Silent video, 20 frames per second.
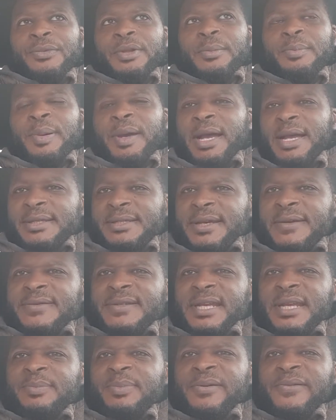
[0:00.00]
But as I've
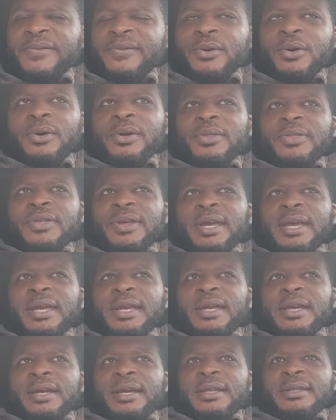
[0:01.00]
said before, the
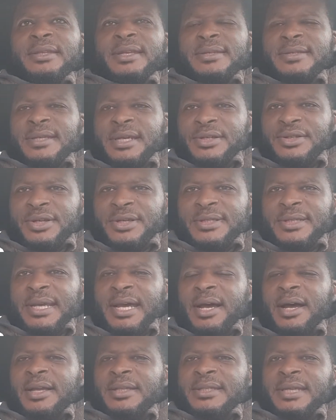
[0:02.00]
decisions that
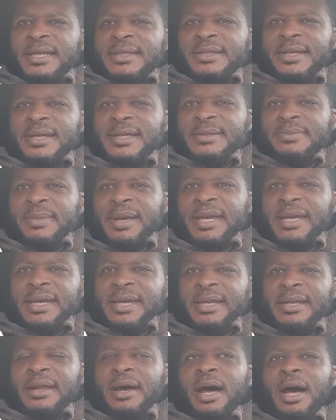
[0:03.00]
Arteta is
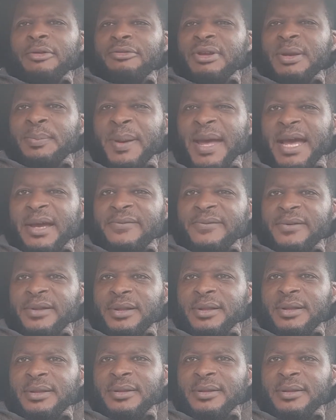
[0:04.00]
making are impactful.